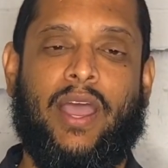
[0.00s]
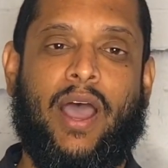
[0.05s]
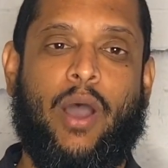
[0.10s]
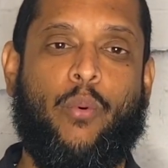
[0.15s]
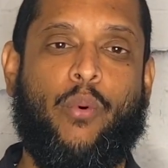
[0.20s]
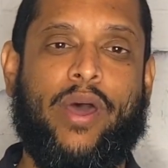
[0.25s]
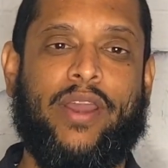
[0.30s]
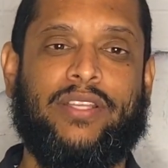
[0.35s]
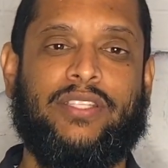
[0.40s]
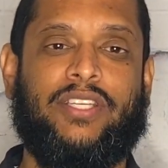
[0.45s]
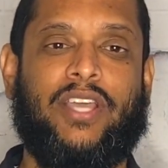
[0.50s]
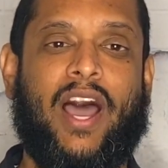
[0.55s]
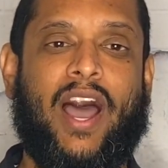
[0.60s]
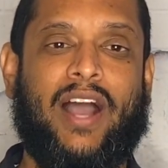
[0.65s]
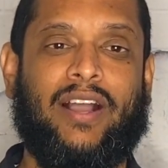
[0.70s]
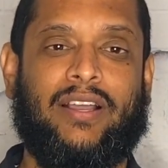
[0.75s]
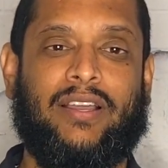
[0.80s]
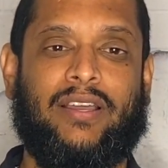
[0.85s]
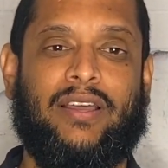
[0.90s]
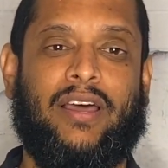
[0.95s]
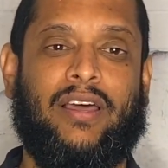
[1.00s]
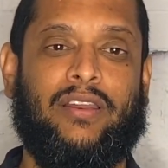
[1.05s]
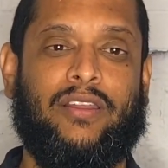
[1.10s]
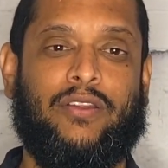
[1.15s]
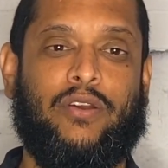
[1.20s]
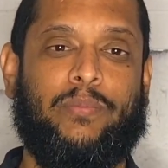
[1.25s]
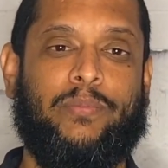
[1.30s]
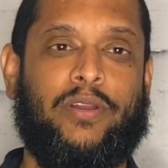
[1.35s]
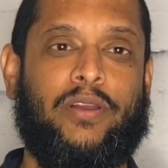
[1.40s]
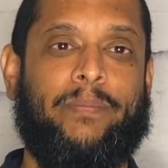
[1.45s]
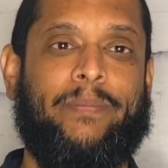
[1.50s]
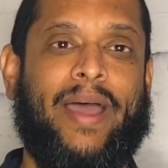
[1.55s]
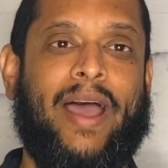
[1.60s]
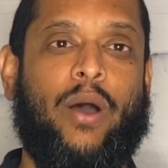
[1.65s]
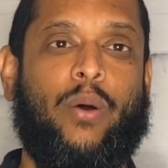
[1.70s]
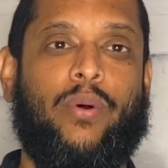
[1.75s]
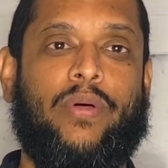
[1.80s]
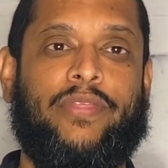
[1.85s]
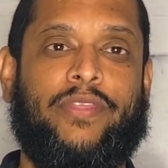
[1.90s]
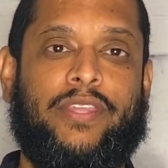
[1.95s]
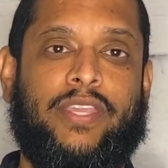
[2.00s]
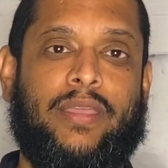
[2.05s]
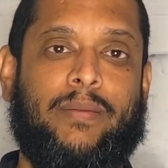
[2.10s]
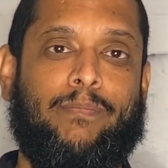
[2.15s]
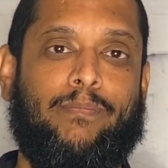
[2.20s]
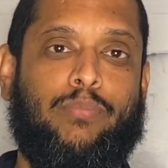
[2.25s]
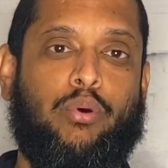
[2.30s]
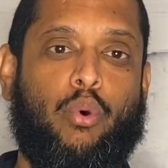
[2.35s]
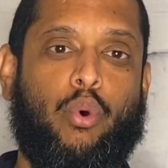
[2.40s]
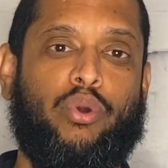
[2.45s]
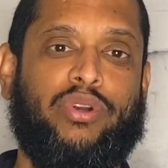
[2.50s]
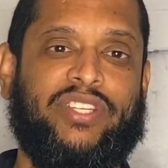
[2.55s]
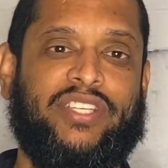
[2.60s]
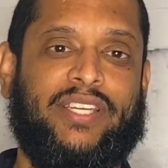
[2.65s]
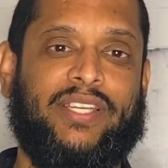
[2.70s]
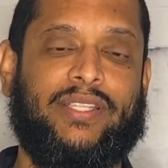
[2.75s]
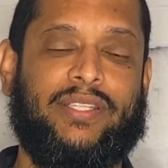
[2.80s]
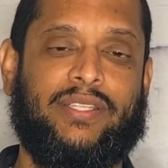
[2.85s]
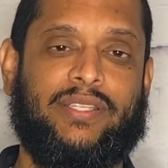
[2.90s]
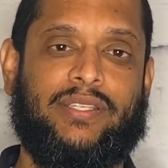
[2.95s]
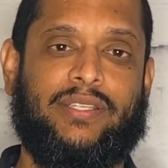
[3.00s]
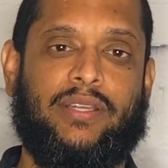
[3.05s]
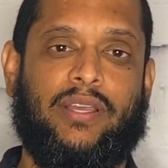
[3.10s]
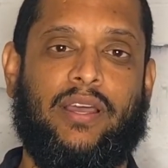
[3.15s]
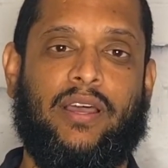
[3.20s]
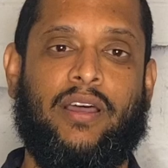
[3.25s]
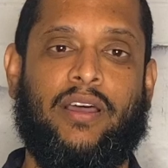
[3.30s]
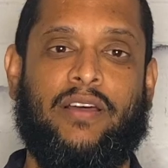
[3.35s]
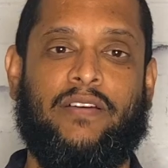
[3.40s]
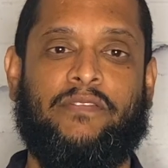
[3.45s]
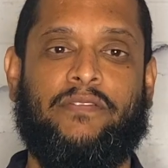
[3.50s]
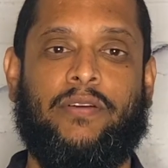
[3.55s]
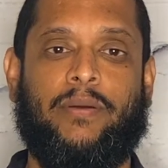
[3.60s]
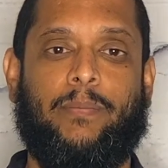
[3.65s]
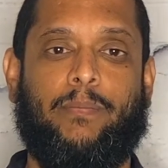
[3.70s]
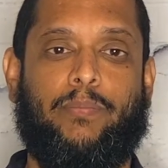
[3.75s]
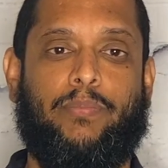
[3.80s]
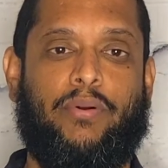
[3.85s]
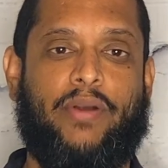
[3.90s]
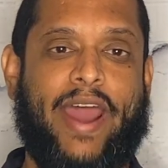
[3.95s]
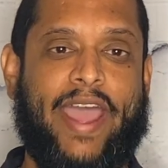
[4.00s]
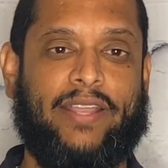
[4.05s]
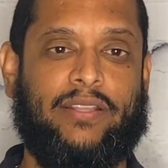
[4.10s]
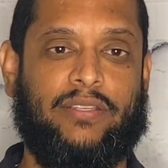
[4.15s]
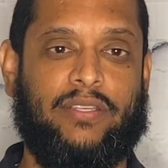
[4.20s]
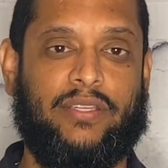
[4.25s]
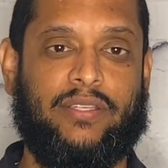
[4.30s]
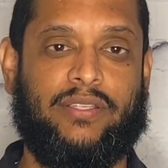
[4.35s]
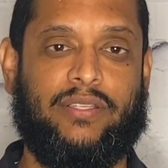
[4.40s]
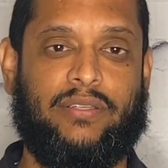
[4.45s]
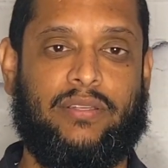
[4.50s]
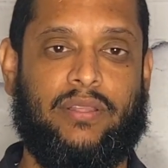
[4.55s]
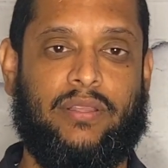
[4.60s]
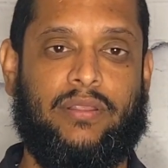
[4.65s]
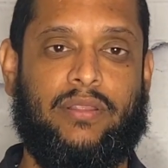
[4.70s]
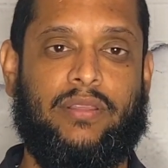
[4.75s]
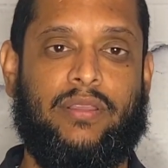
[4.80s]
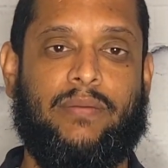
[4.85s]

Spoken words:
I want to talk a little bit about the importance of practice,